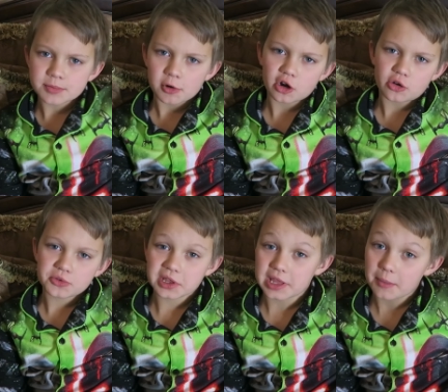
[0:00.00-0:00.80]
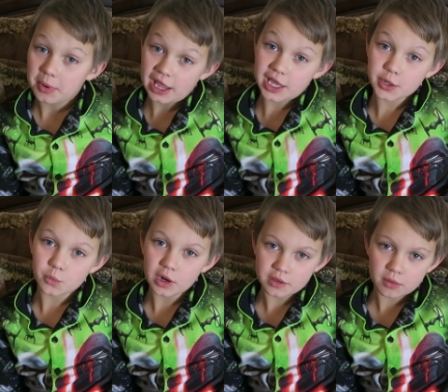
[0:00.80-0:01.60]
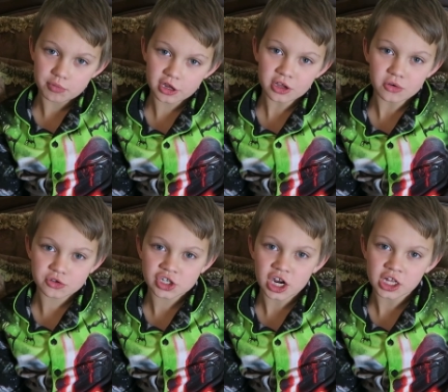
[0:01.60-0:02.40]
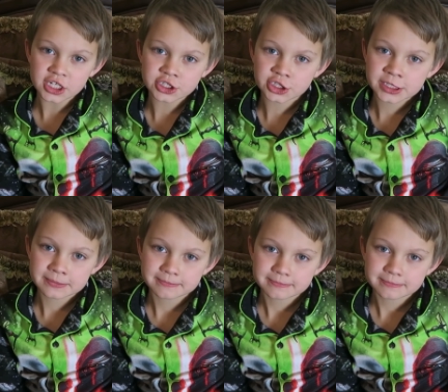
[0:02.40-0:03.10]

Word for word: Sparkle said that Payton won the Pringles Challenge.